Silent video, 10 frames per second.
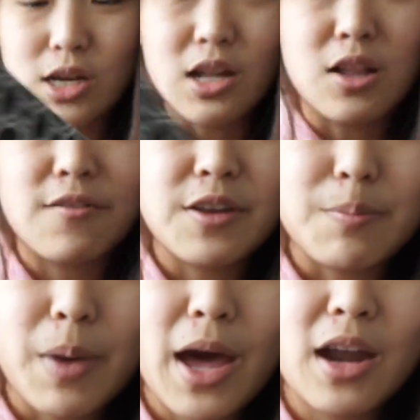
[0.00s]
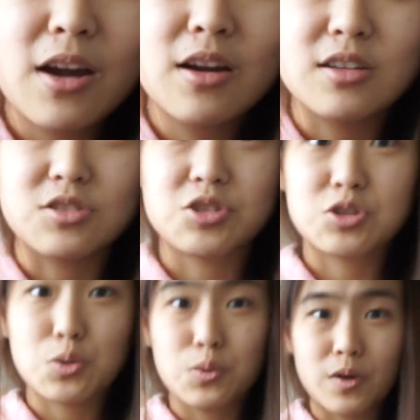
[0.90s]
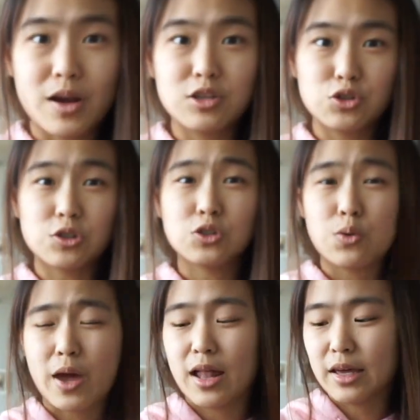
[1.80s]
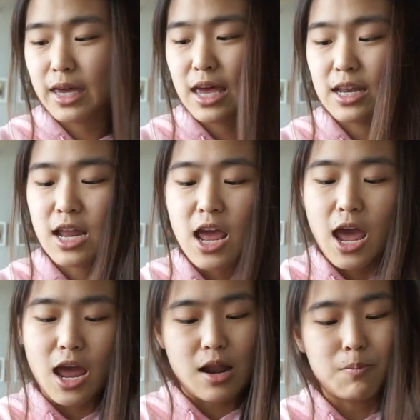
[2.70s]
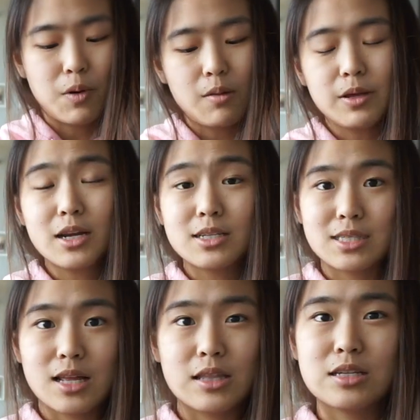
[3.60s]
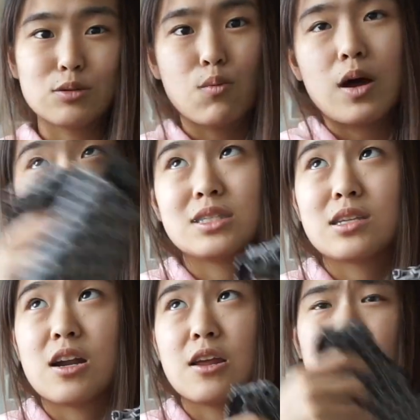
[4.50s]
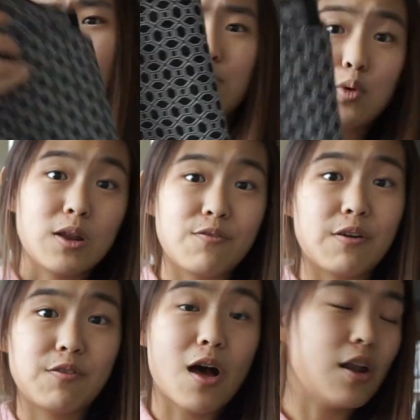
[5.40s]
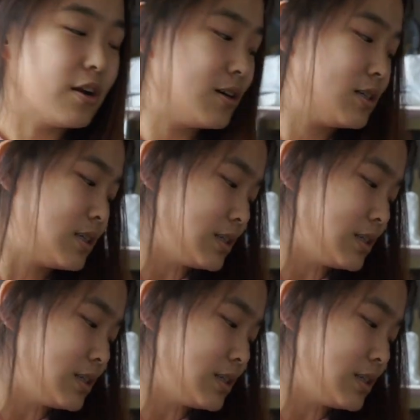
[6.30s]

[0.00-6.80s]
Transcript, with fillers: I love the pattern. It's just so grandeur, so elegant. And I'm probably going to sell this one starting from $25.